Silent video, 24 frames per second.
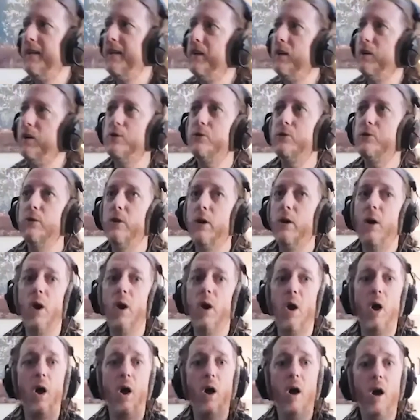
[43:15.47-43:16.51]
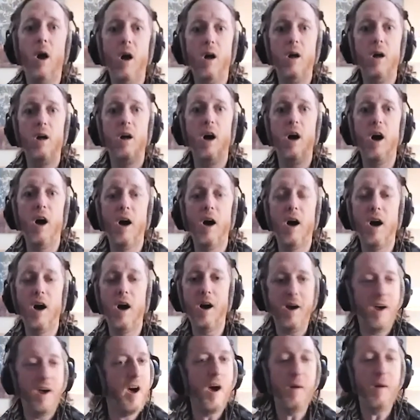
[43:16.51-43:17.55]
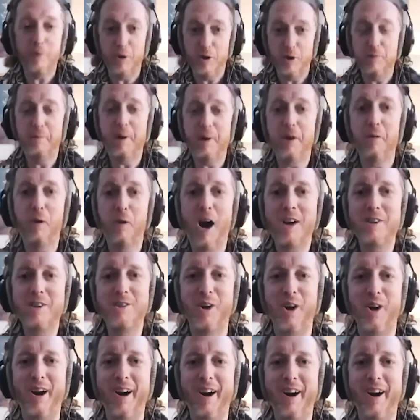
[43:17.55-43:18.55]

Yeah. And he goes, uh, okay, I, am going to be a rock